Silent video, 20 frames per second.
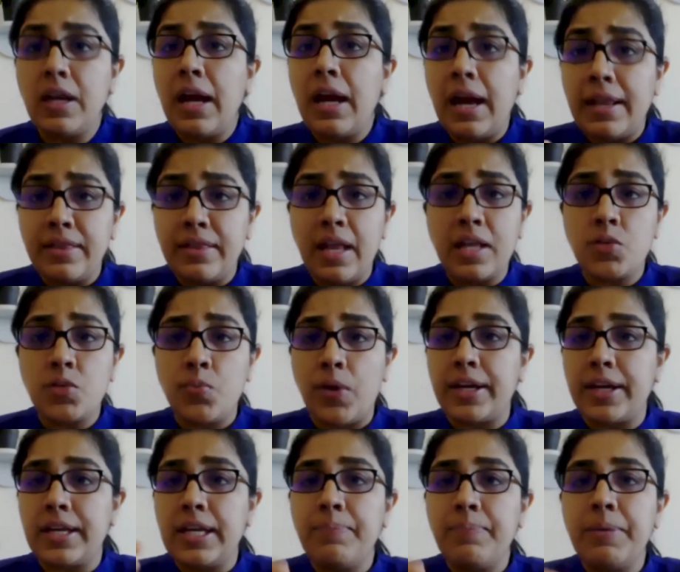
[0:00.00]
And that's
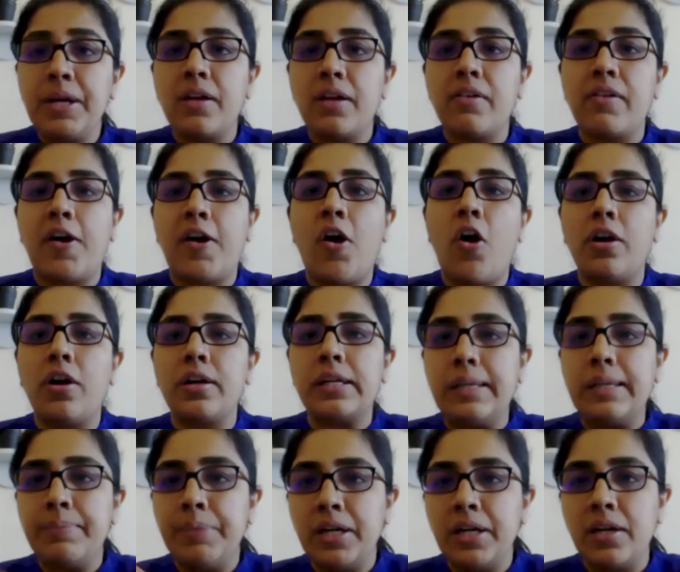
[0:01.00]
why keeping a record,
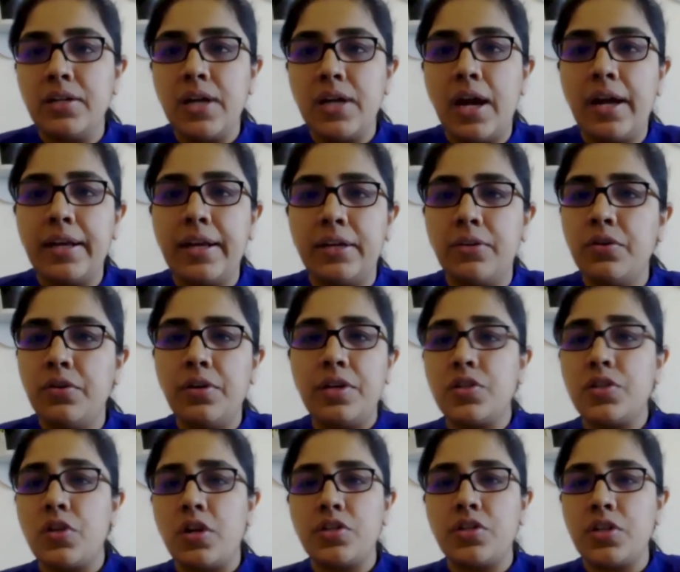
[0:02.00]
keeping a diary, you know,
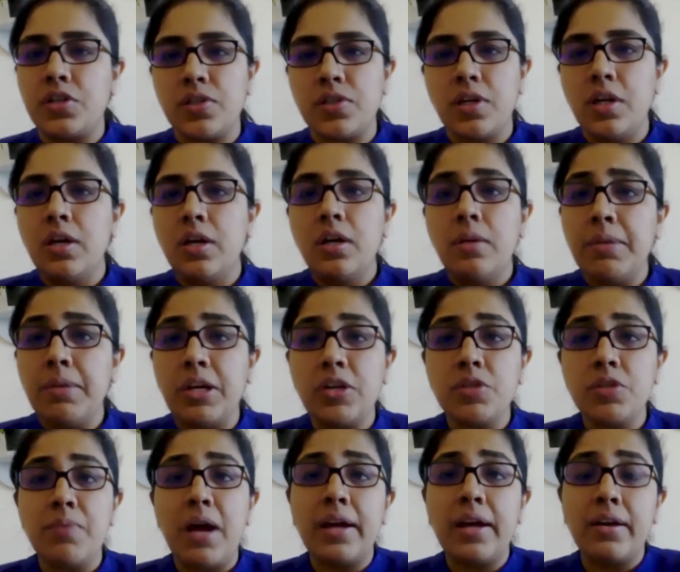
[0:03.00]
it's not just
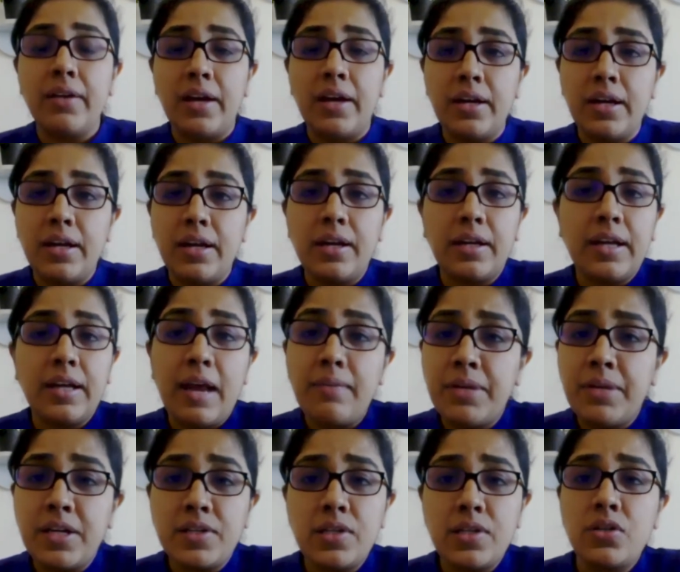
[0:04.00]
because migraine can
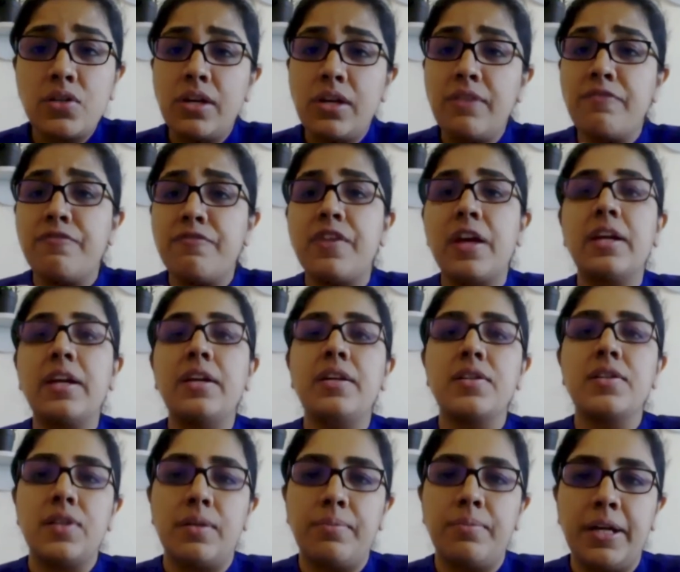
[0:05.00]
be essentially very
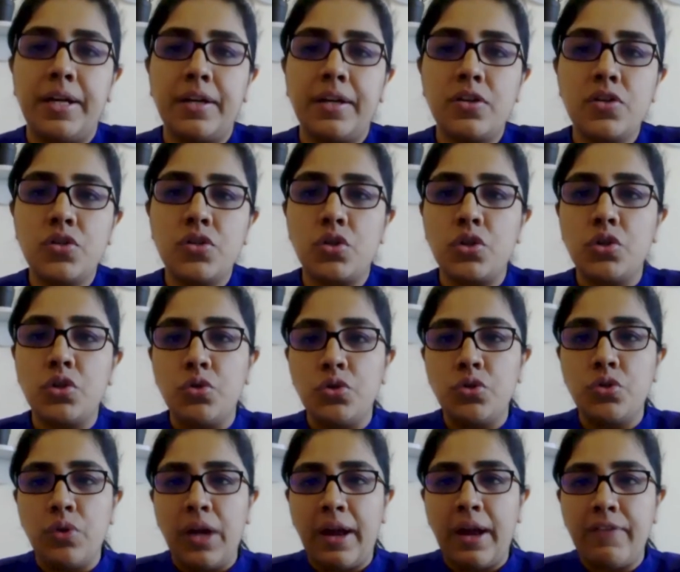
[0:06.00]
disabling. So you
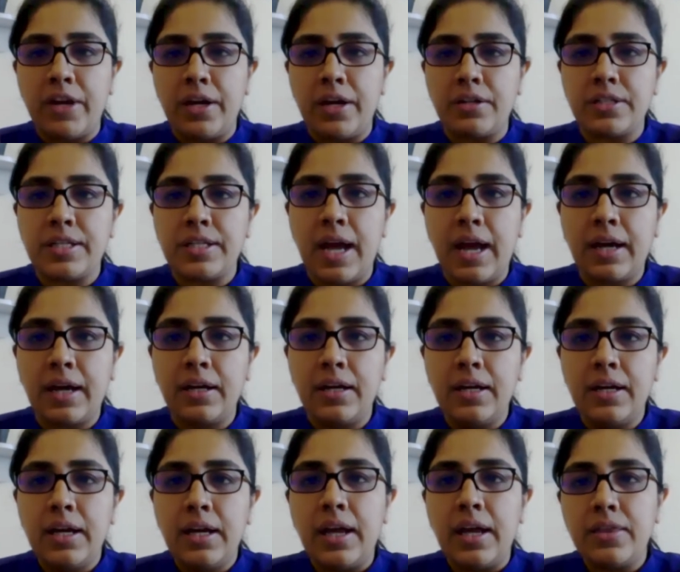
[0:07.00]
do have an attack
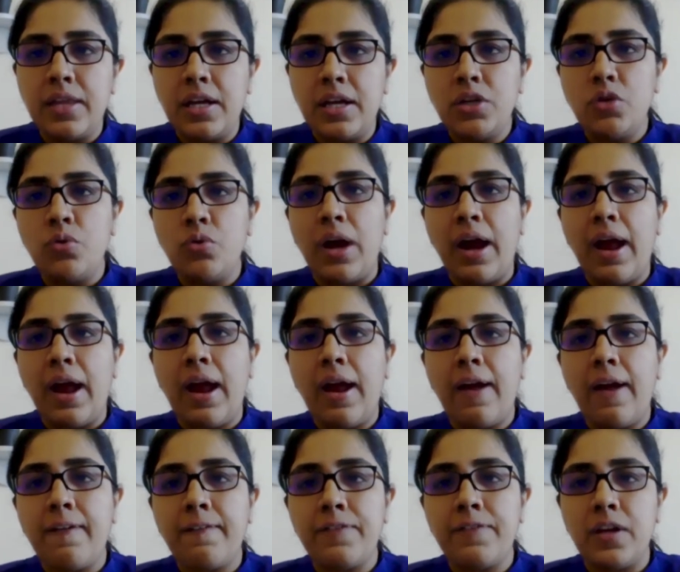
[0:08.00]
and then you
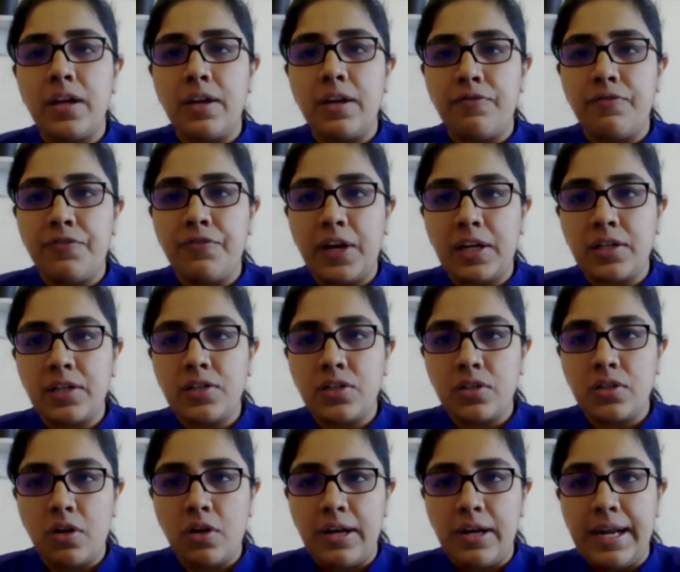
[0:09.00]
have the effect
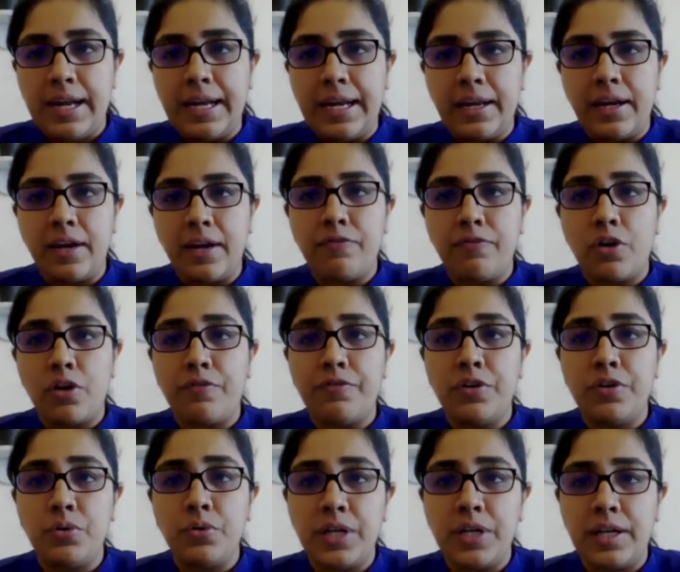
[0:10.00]
lingering for a
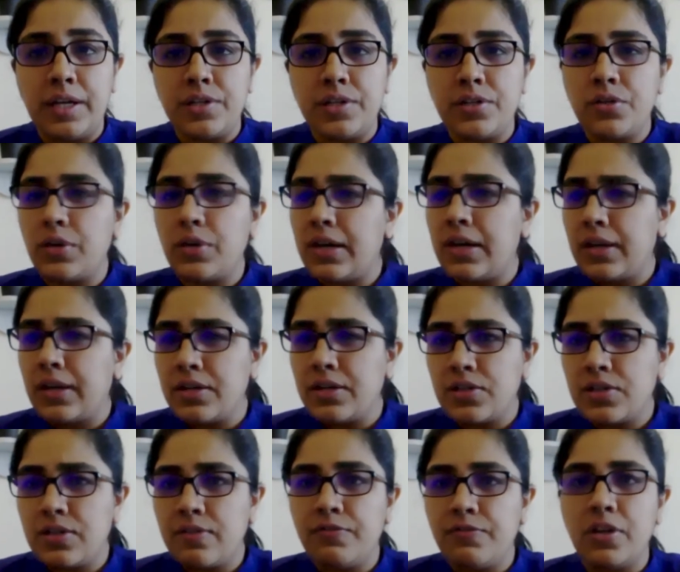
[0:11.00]
few days. You can get
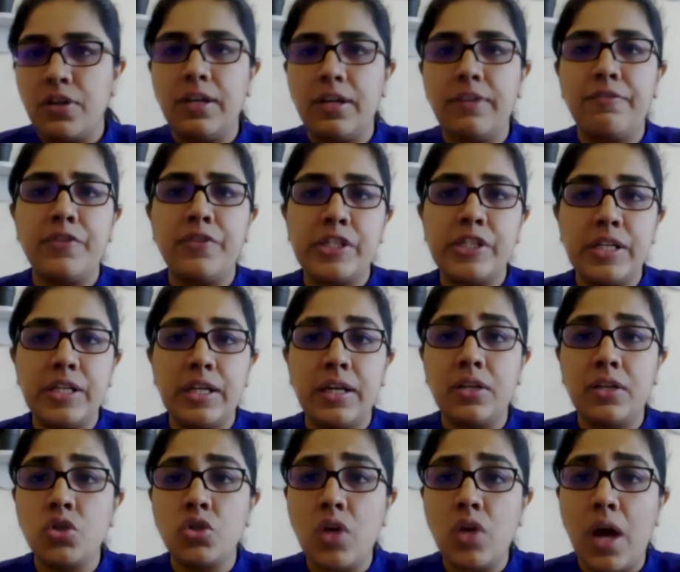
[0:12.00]
severely
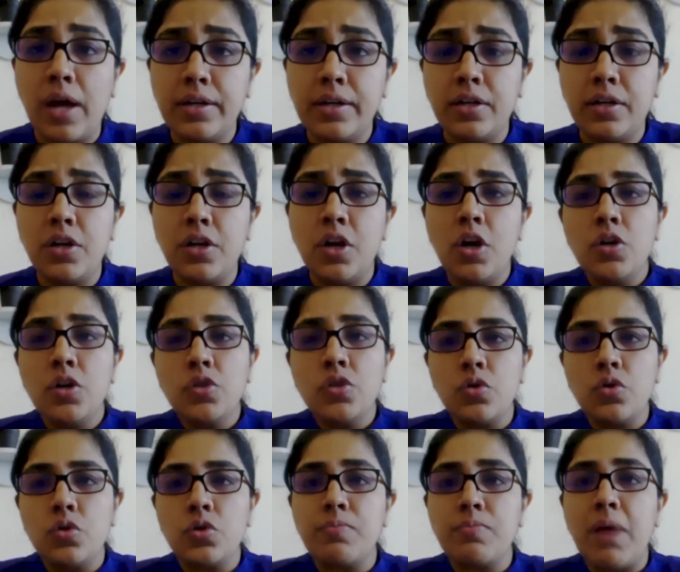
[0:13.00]
fatigued, tired. So,
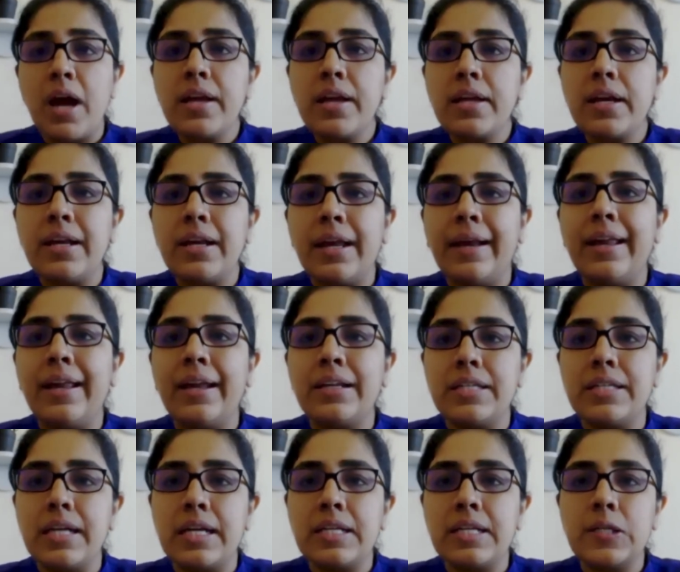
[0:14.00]
those migraine
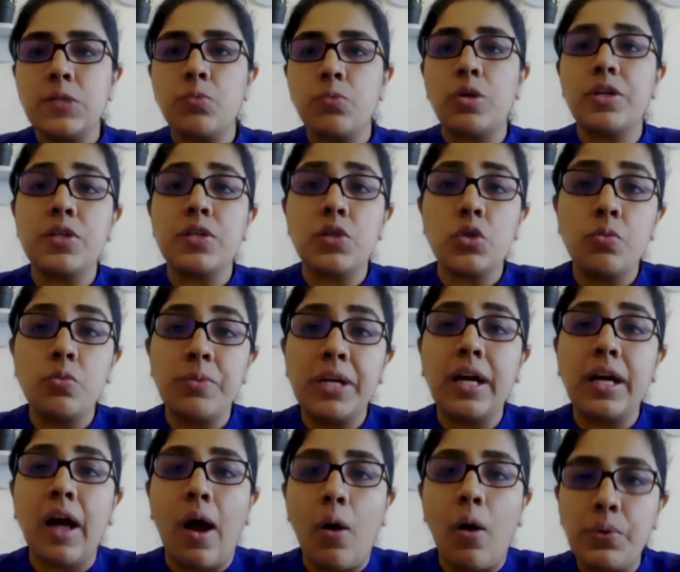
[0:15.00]
headache days is what is to be
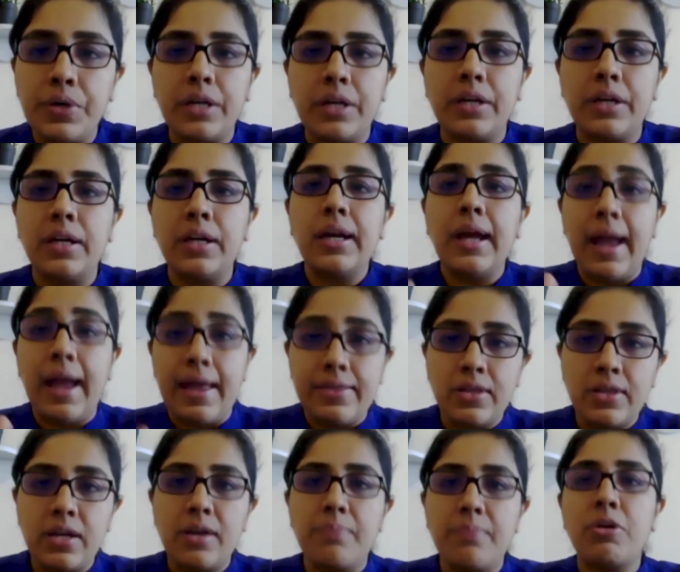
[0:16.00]
counted,
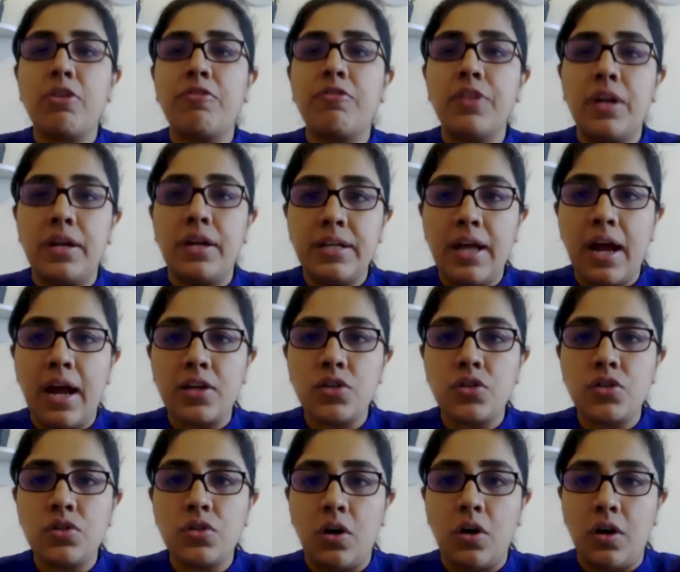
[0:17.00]
and the number of the
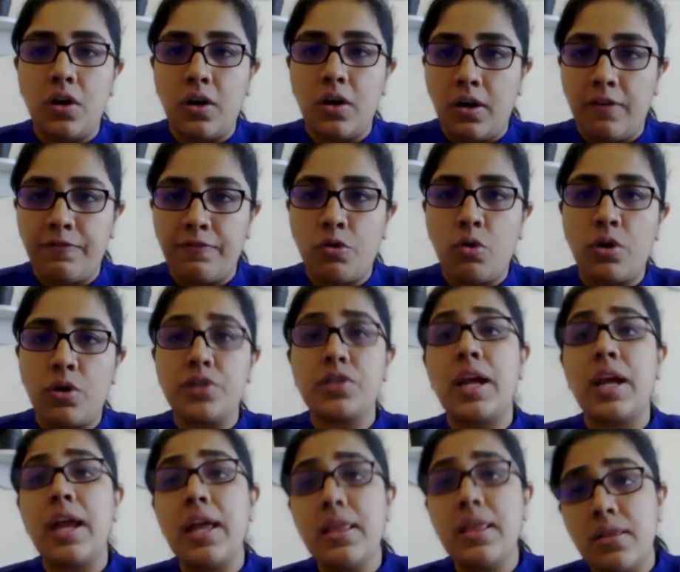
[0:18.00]
attacks, uh, of course,
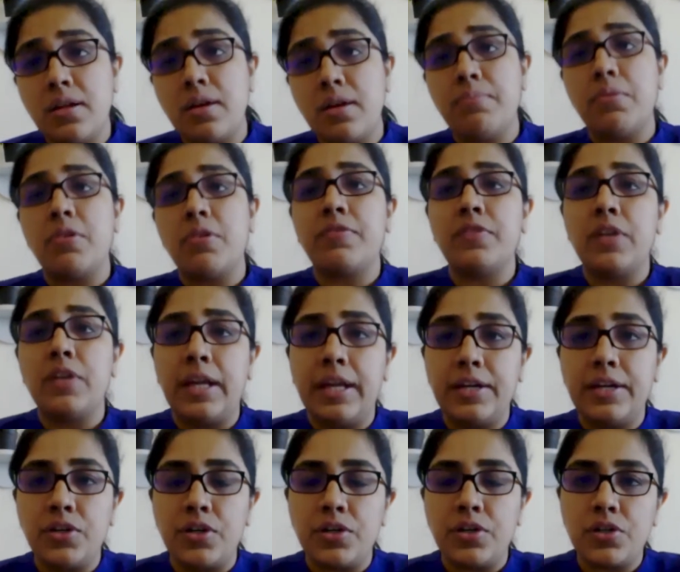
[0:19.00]
and the number of the
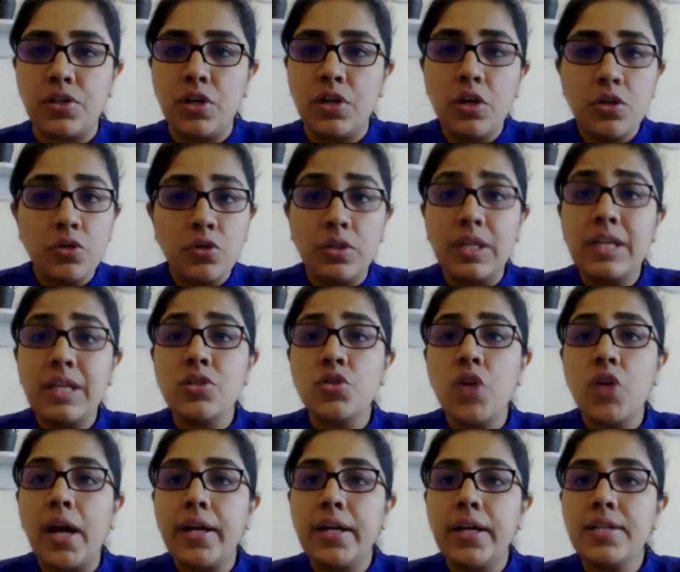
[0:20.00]
agents. So, these
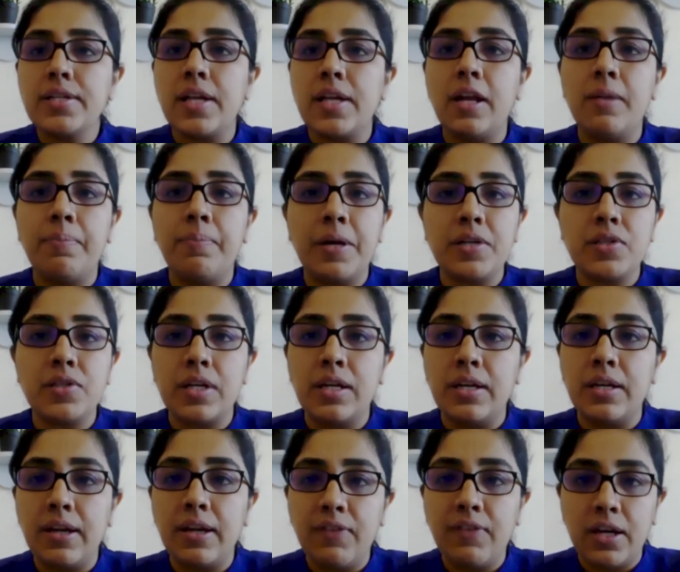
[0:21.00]
diaries help us
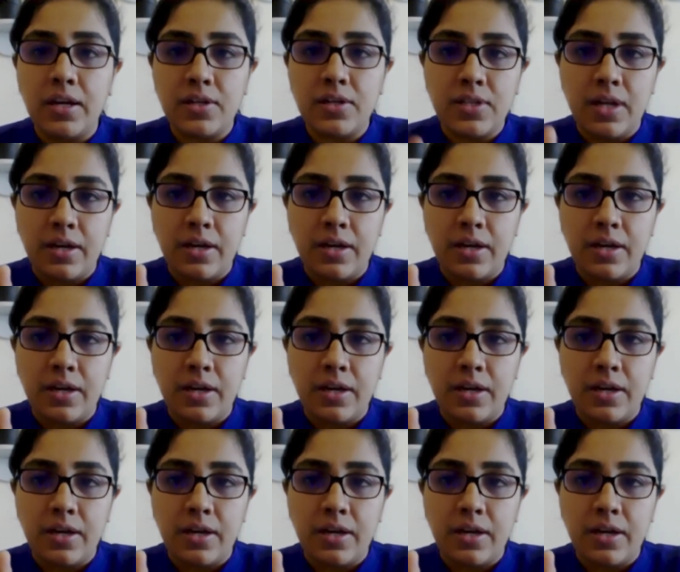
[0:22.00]
in giving us that